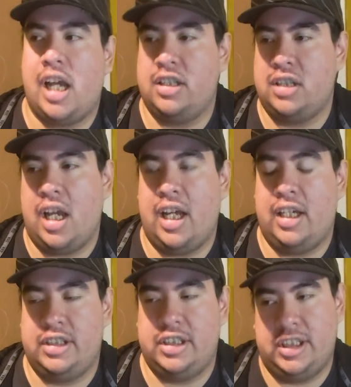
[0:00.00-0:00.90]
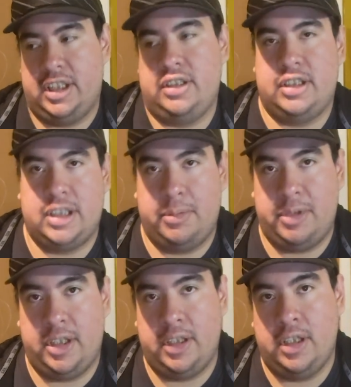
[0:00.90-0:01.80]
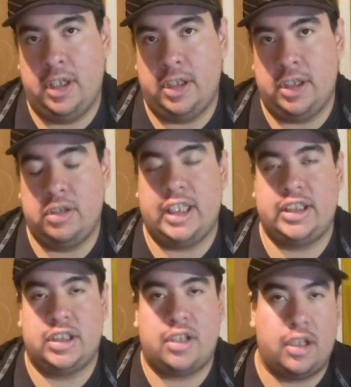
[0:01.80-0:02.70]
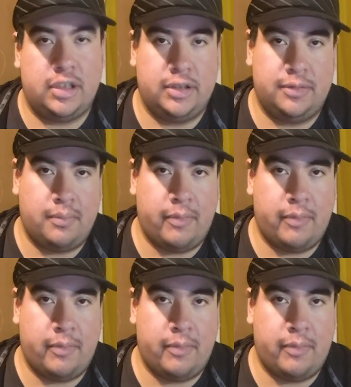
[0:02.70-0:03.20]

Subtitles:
and see somebody you like to talk to,